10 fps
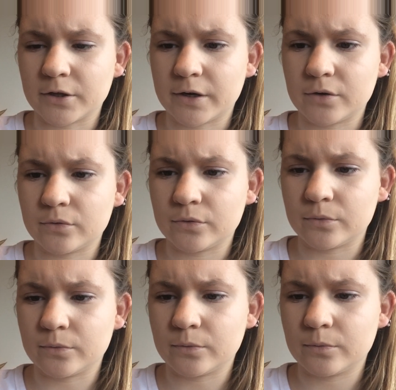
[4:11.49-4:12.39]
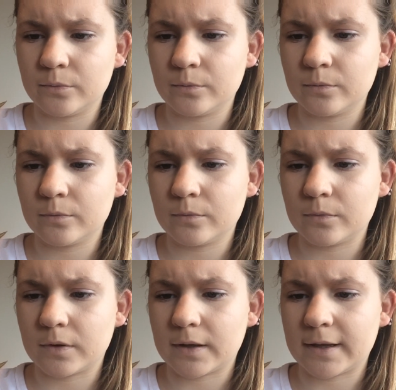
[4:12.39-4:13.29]
I don't know
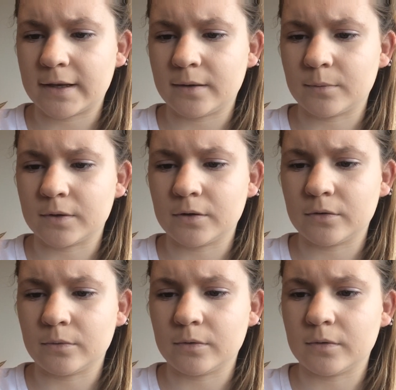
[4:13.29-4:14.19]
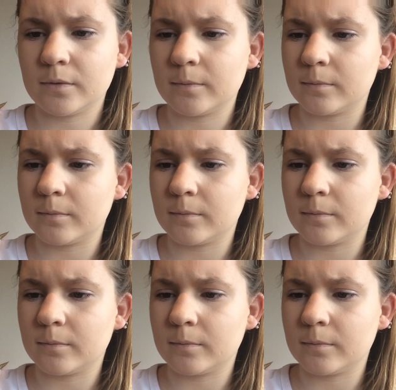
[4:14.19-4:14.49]
anyone who'd